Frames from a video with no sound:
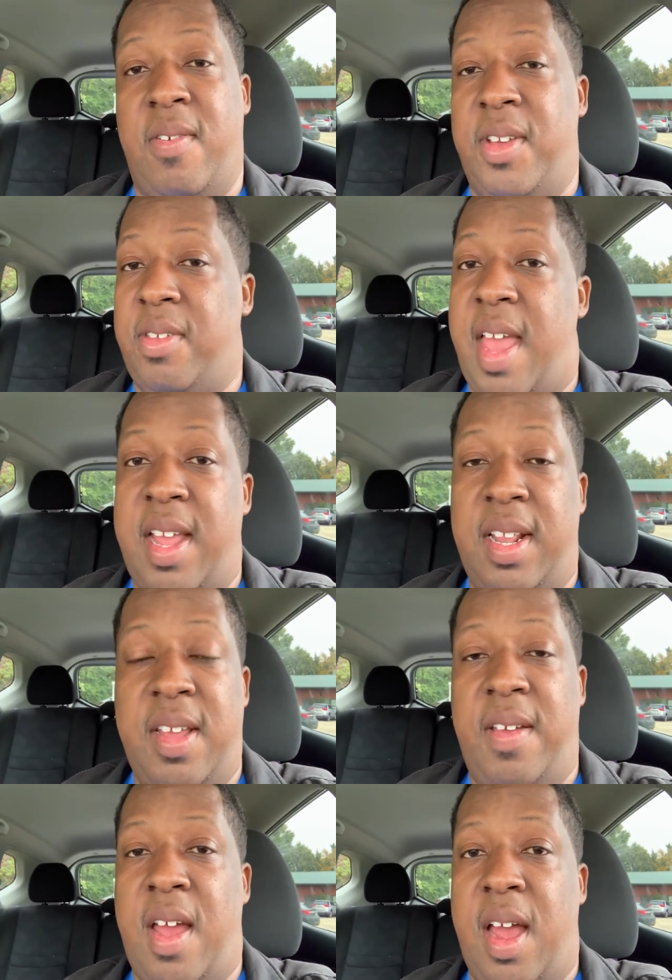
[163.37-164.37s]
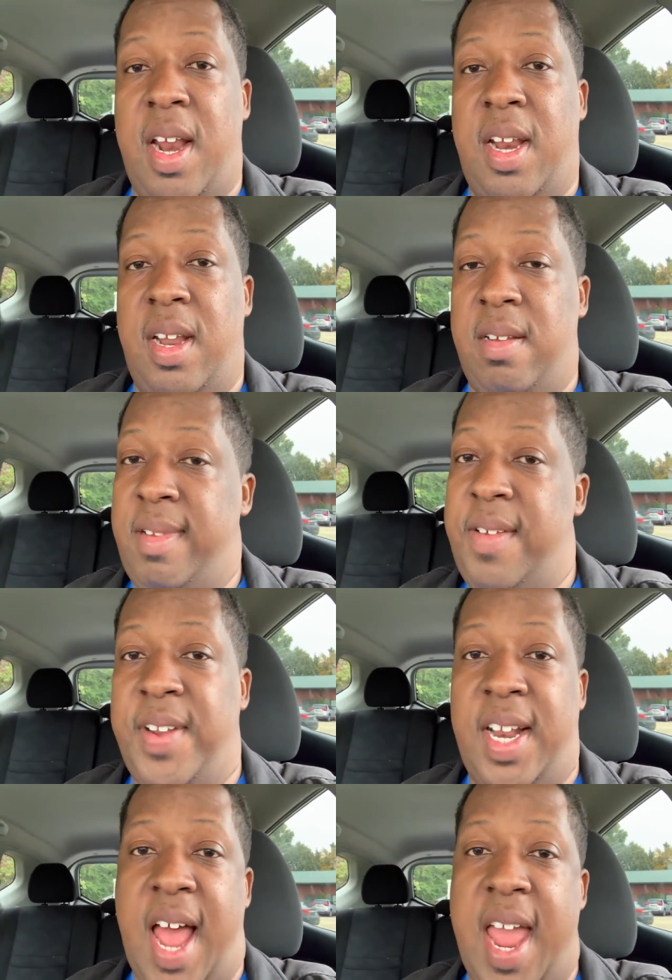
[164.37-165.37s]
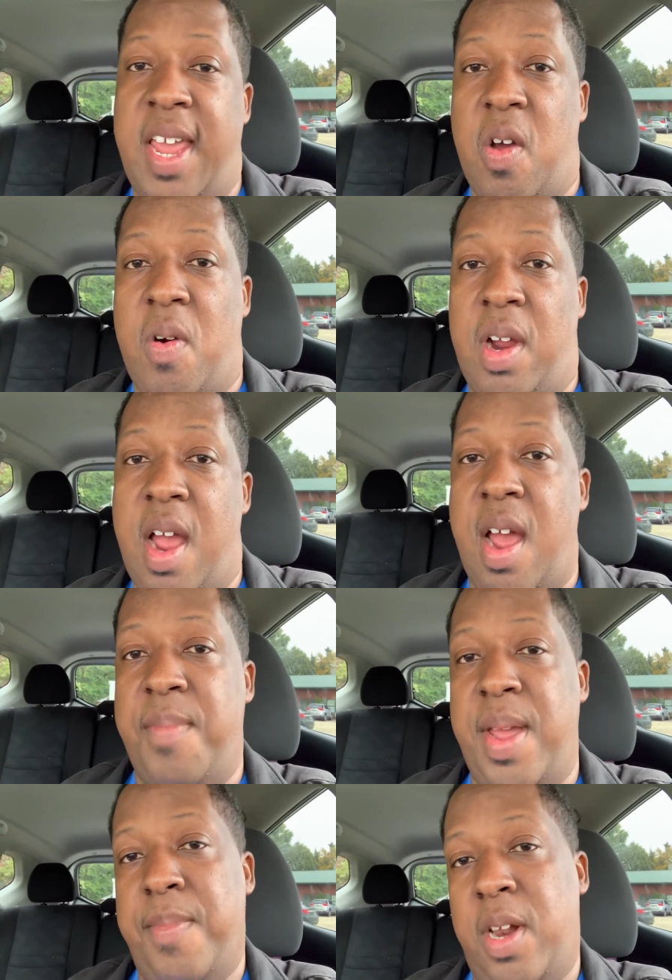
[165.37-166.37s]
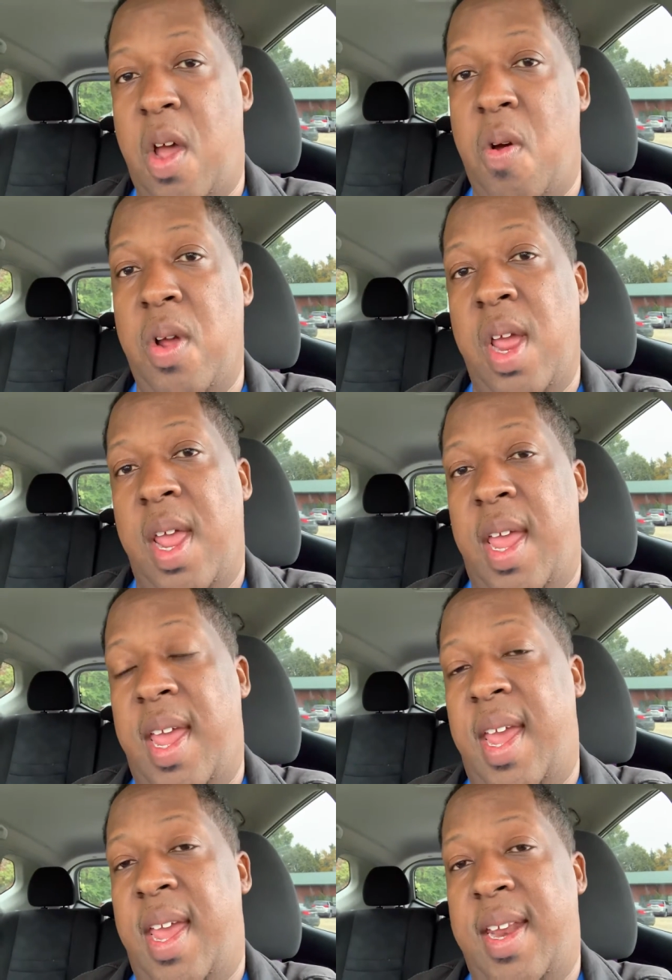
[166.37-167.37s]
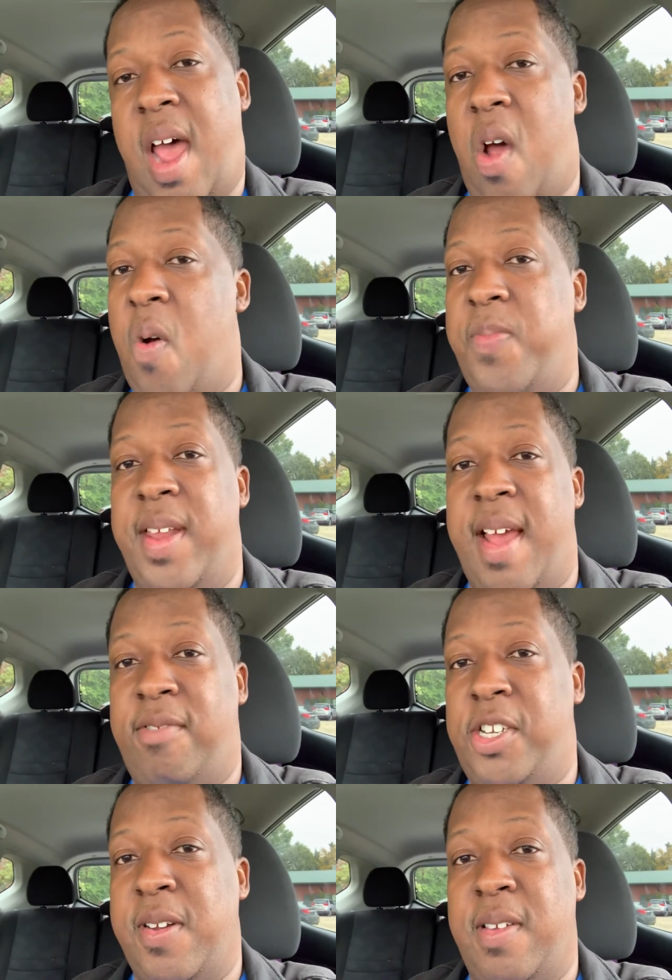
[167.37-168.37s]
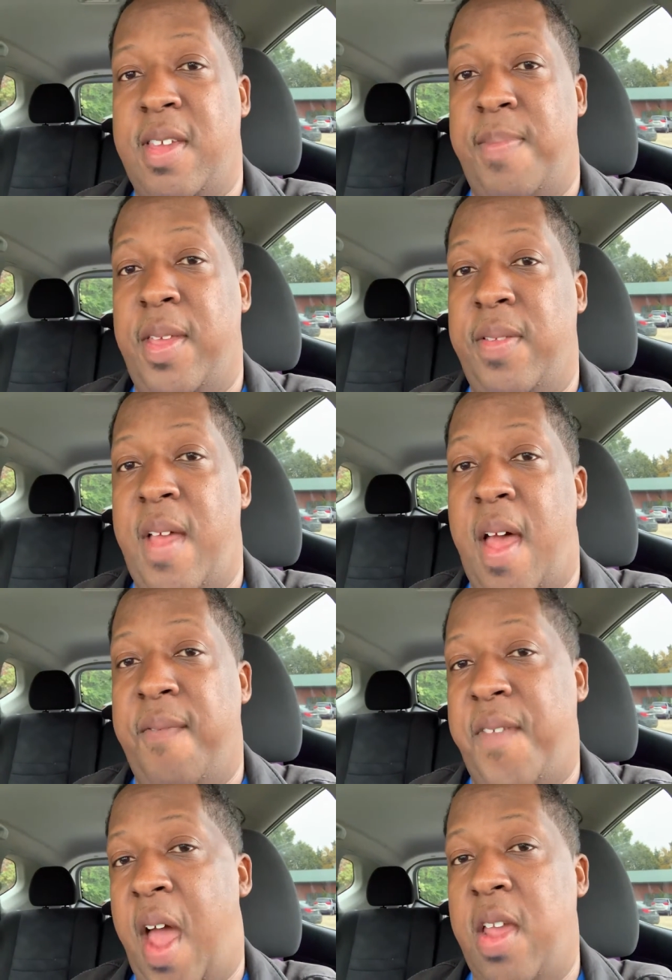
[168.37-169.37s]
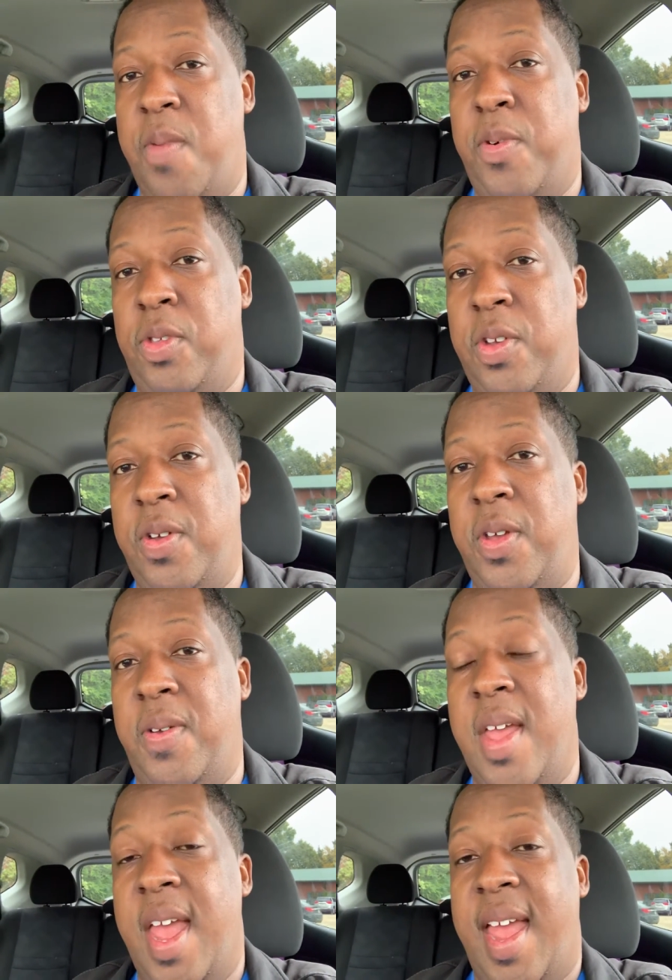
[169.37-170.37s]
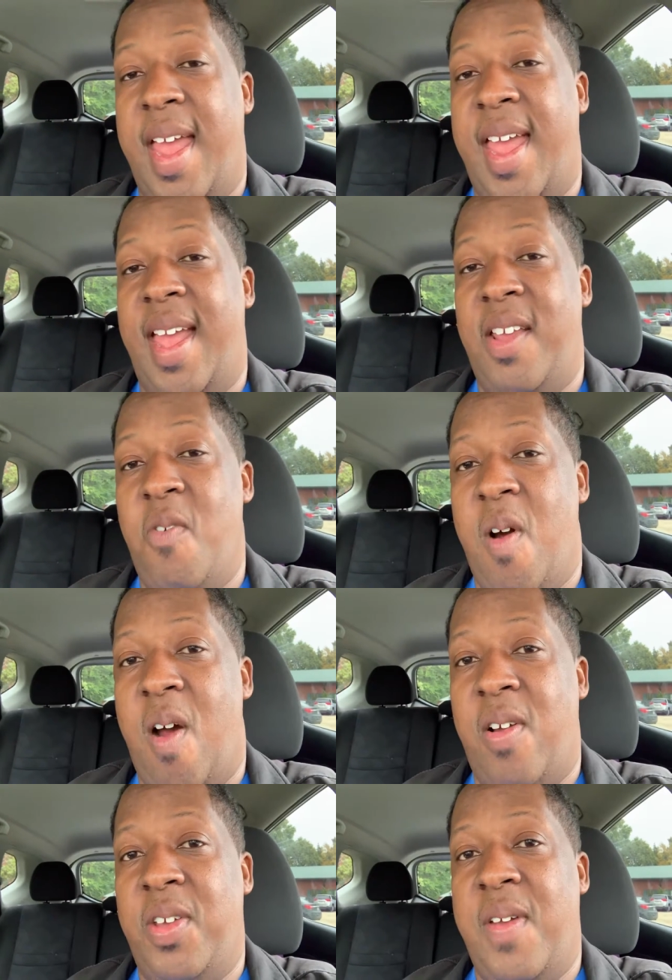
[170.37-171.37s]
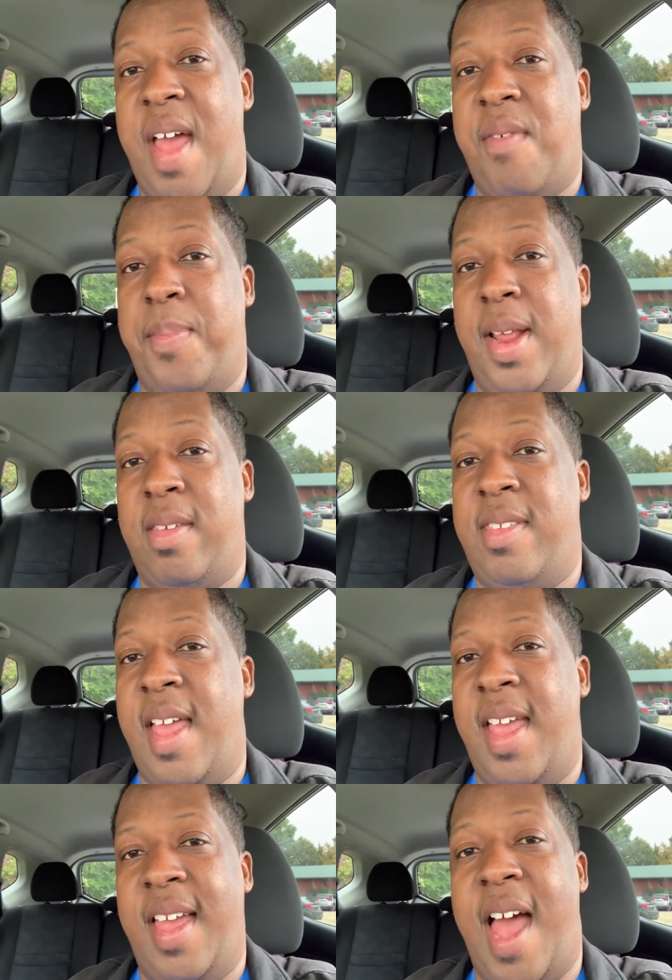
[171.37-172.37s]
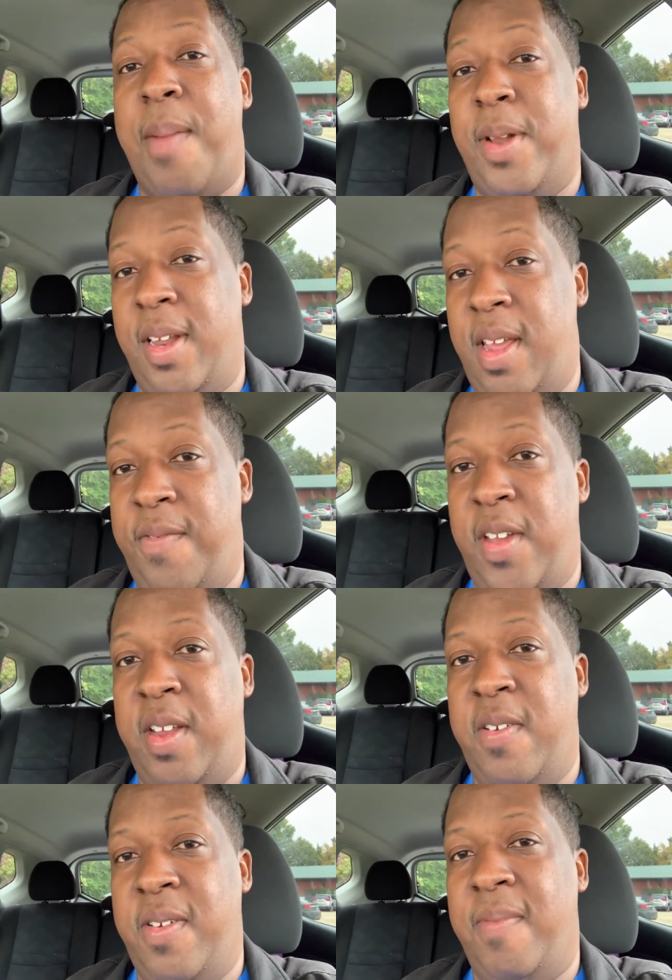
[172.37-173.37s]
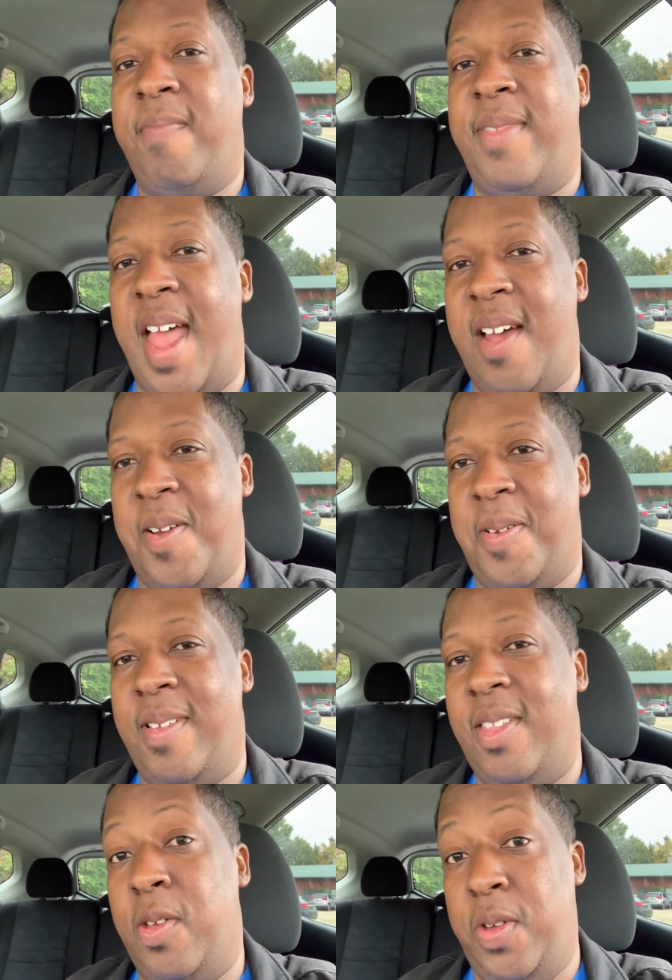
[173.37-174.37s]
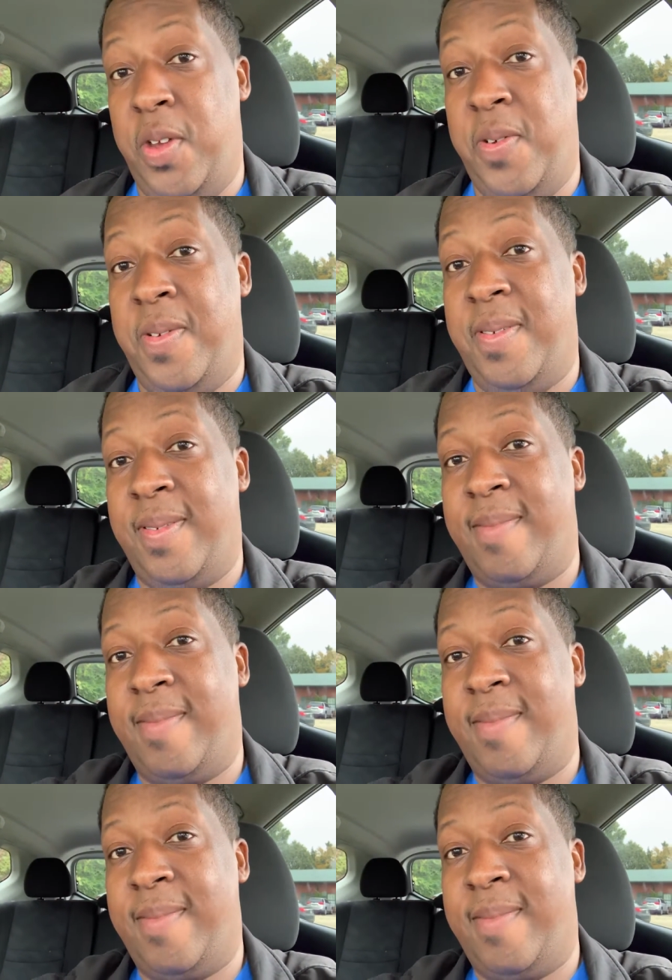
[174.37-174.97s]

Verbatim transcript: No, just, hey, uh, leave a like or a comment below. And I hope that I've shared something uh, valuable to you. And you all, you have a blessed day. I believe in you. Now, do you?